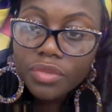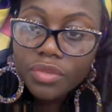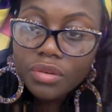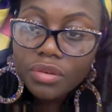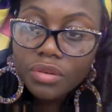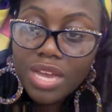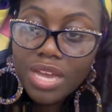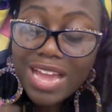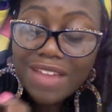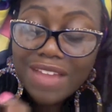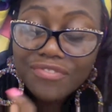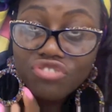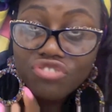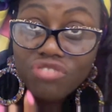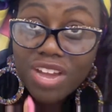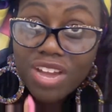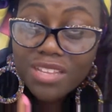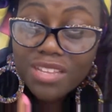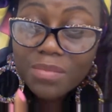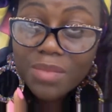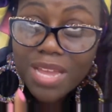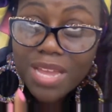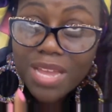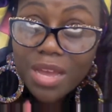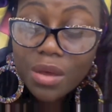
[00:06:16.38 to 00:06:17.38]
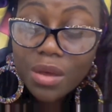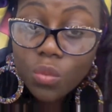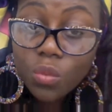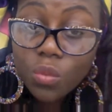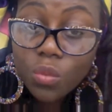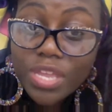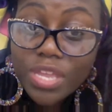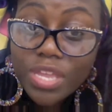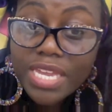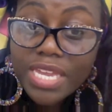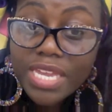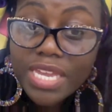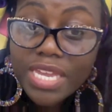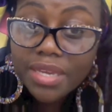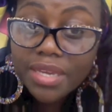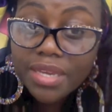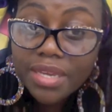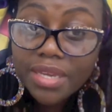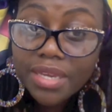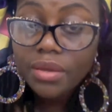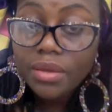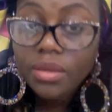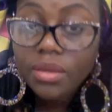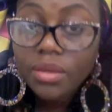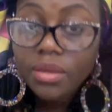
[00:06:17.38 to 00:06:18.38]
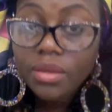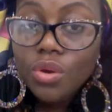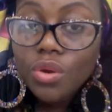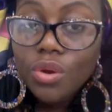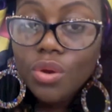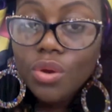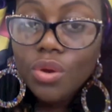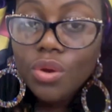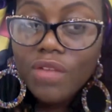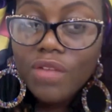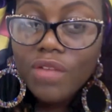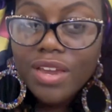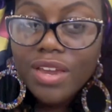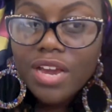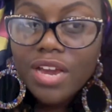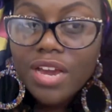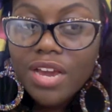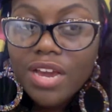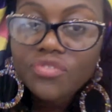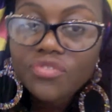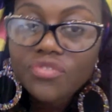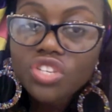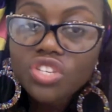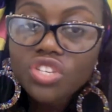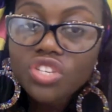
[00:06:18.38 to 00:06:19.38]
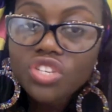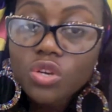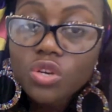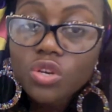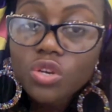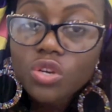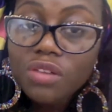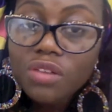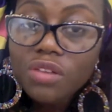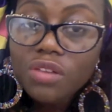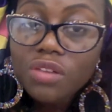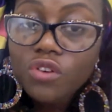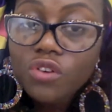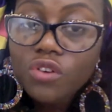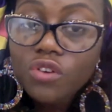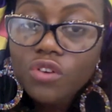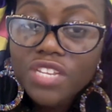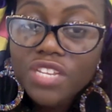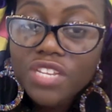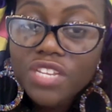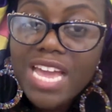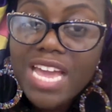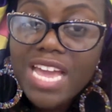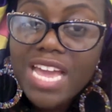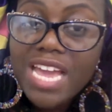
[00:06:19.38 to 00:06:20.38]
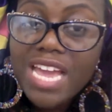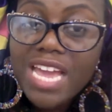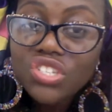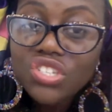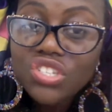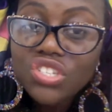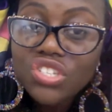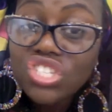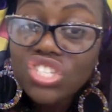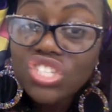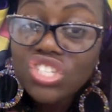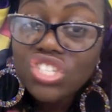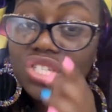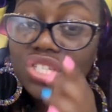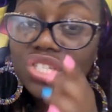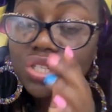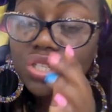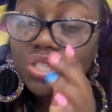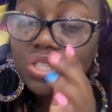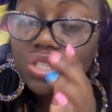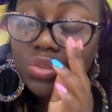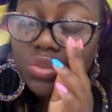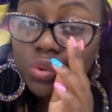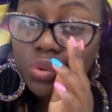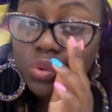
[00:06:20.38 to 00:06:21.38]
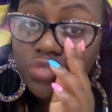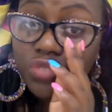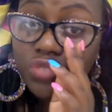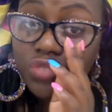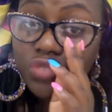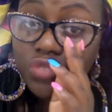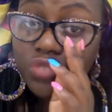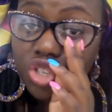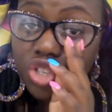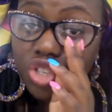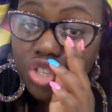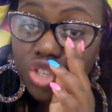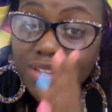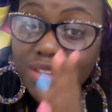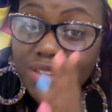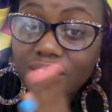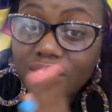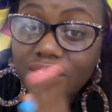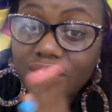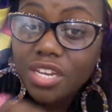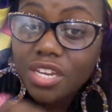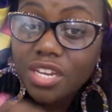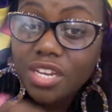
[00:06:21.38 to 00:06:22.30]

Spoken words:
I have tried about a week where I kind of just took my foot off the gas and just sort of didn't do anything.